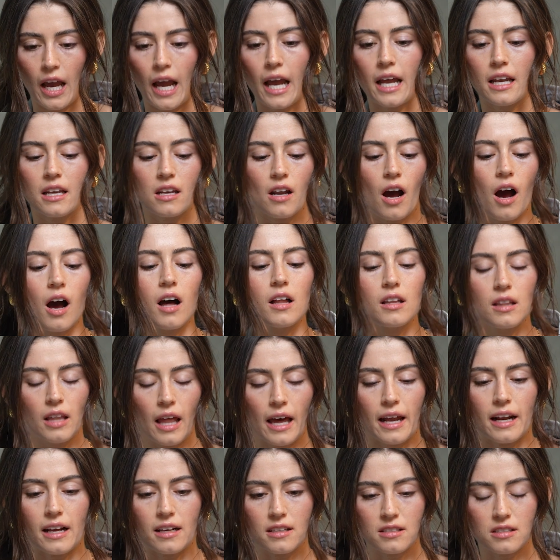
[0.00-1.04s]
and not
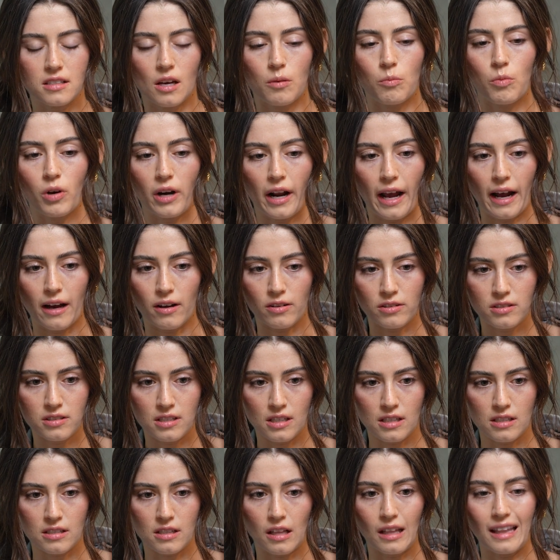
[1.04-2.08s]
letting someone
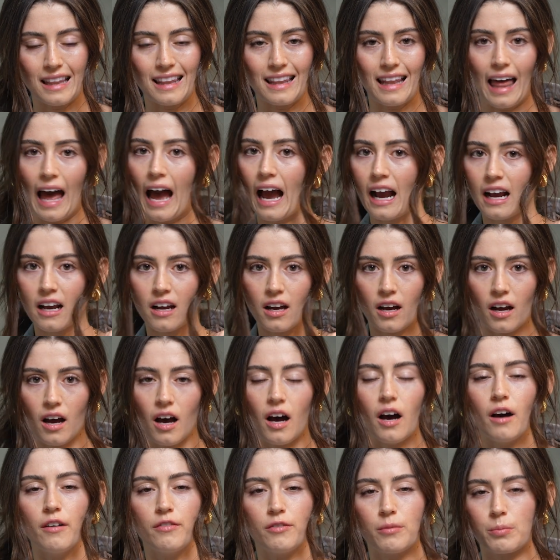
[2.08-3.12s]
else's lack
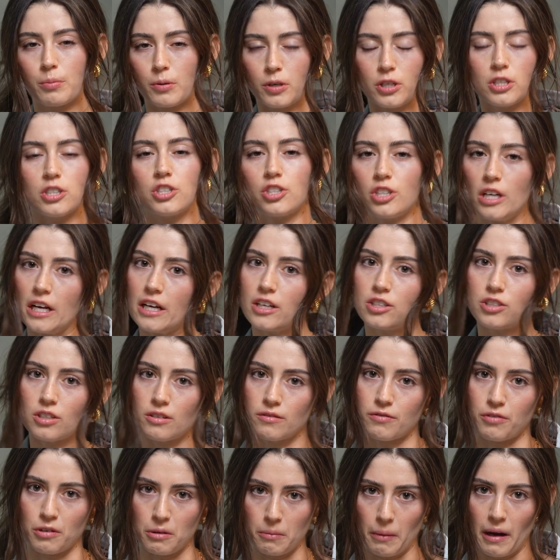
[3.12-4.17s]
of
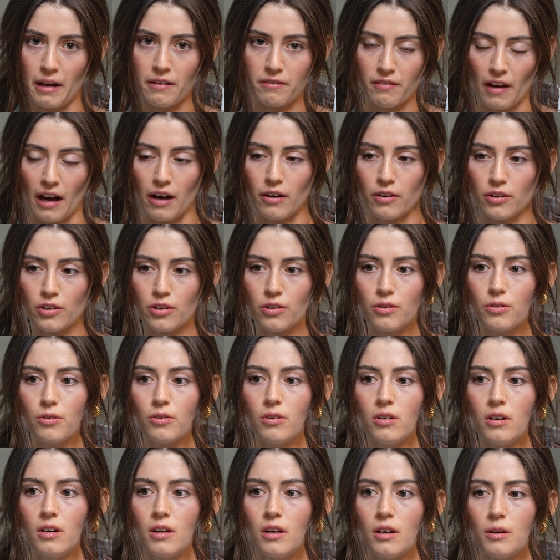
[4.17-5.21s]
appreciation for my
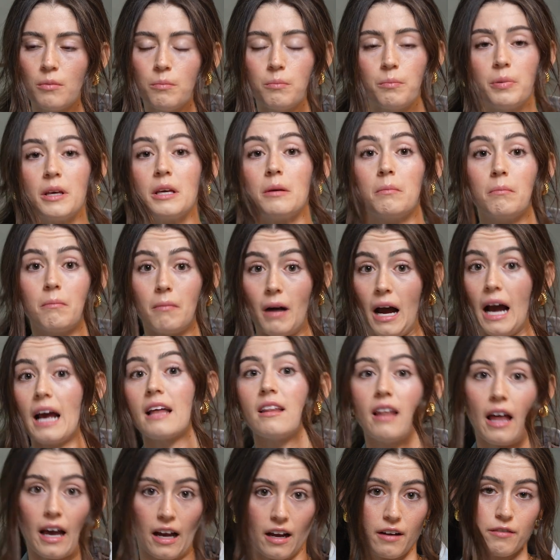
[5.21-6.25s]
value be my
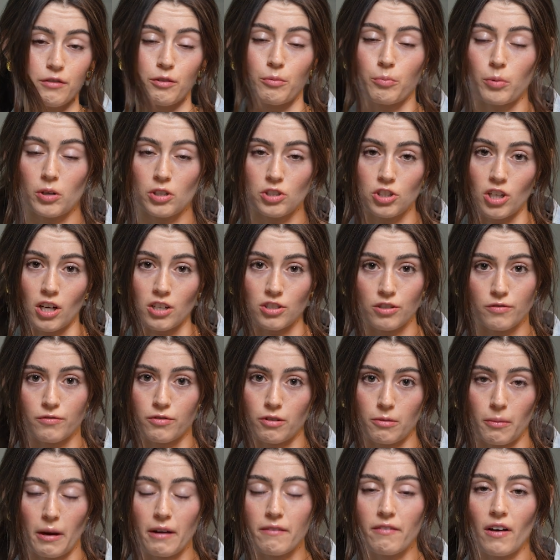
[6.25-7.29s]
lack of appreciation
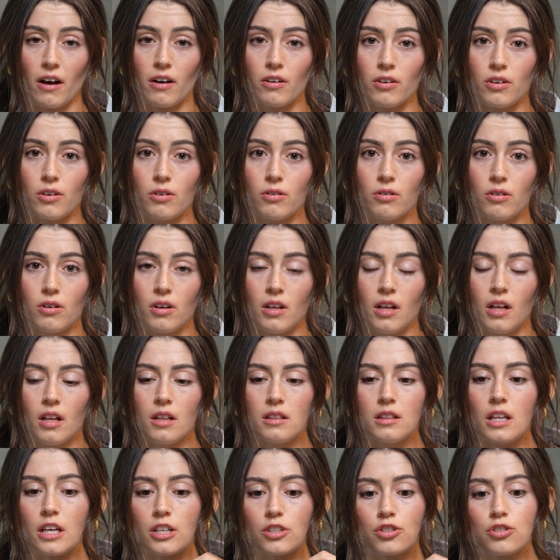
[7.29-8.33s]
for my value.
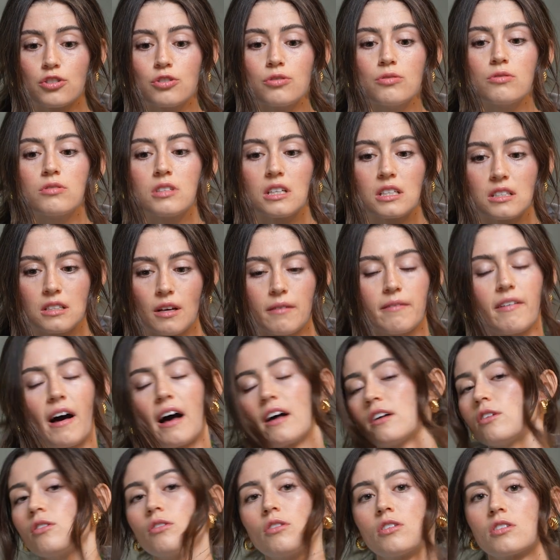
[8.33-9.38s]
Like, choosing to
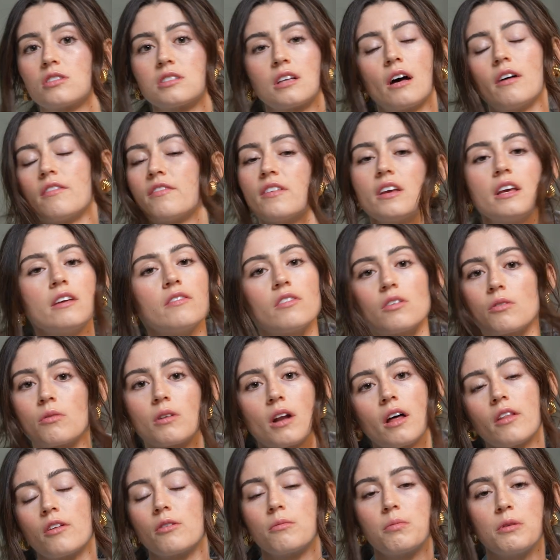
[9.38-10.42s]
value yourself even
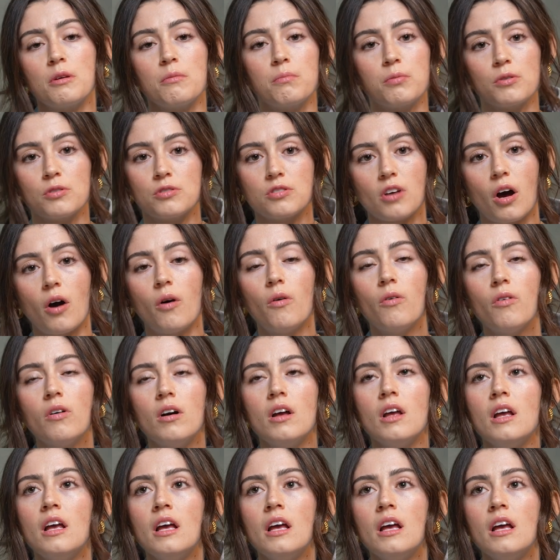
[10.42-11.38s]
when other people don't